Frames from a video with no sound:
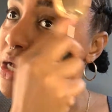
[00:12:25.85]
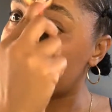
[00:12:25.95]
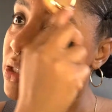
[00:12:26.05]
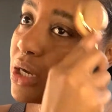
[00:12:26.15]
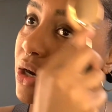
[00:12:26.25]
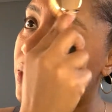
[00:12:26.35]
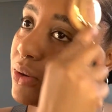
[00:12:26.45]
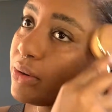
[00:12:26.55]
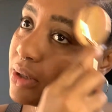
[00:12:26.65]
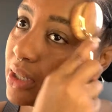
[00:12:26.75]

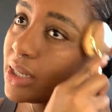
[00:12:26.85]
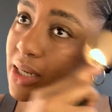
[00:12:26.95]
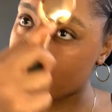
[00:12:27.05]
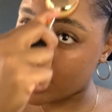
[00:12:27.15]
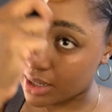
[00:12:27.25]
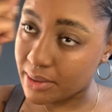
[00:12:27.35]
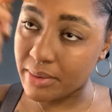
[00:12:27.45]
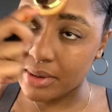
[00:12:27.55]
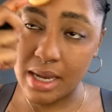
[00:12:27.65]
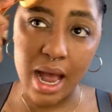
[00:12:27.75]
So yeah,
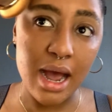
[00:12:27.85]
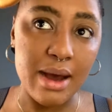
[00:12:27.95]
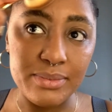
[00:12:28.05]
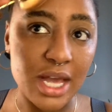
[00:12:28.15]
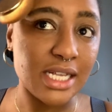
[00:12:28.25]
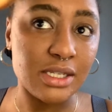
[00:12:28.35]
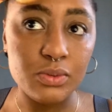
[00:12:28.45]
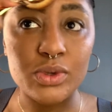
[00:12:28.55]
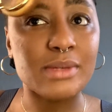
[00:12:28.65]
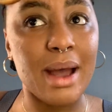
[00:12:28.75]
that
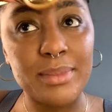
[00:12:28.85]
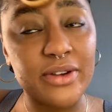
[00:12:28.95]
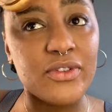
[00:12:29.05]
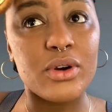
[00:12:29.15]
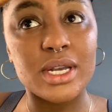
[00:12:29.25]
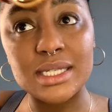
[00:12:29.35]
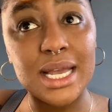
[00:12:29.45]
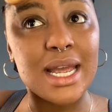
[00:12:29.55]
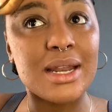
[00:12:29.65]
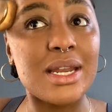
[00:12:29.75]
was my big focus.
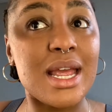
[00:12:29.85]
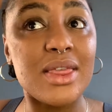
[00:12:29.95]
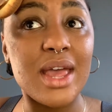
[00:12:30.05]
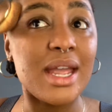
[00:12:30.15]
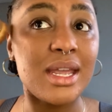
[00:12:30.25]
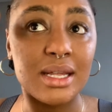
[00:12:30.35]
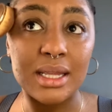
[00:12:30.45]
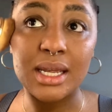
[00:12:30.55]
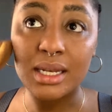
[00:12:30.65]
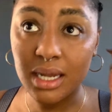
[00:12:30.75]
And in that
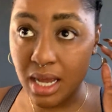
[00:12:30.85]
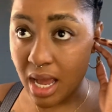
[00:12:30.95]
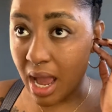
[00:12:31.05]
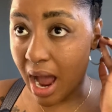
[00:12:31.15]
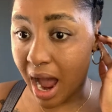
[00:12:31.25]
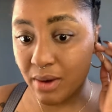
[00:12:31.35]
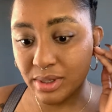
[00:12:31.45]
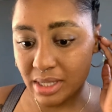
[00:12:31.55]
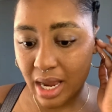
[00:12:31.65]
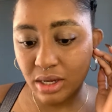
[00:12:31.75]
healing, I
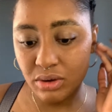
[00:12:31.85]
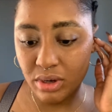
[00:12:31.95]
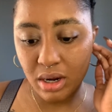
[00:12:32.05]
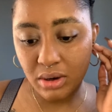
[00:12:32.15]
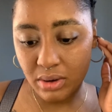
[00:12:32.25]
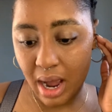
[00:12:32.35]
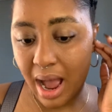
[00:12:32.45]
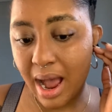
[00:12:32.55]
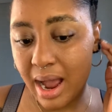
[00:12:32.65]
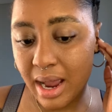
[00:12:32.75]
was like, you know,
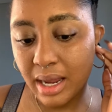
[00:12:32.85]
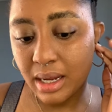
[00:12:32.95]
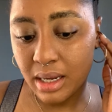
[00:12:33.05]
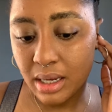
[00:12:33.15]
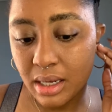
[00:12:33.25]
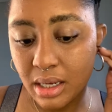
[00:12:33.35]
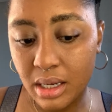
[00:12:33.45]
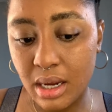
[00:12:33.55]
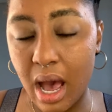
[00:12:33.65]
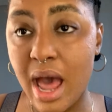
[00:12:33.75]
I
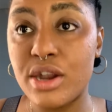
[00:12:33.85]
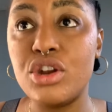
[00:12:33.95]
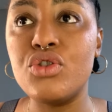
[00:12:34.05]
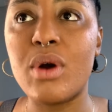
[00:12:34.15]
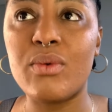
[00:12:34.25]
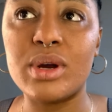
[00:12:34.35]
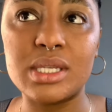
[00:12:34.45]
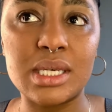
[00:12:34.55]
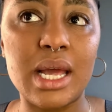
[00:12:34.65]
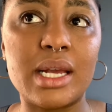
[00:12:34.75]
knew I wanted
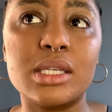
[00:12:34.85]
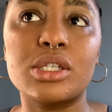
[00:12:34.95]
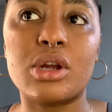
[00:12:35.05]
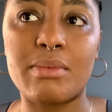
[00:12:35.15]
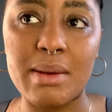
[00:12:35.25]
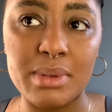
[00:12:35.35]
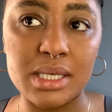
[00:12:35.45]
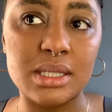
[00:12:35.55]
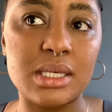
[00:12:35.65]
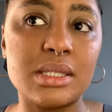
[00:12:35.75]
to like start my
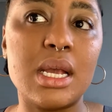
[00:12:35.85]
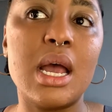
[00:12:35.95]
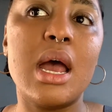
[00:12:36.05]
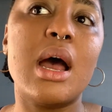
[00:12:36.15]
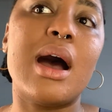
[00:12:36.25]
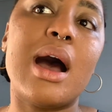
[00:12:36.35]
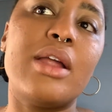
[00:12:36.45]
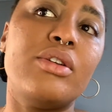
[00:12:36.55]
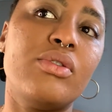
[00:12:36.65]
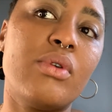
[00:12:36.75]
business. I
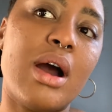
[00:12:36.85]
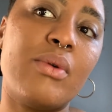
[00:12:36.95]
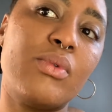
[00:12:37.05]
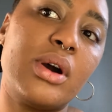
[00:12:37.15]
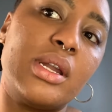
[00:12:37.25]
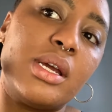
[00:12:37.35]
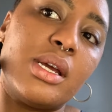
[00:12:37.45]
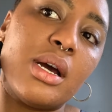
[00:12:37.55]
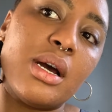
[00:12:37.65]
knew I wanted,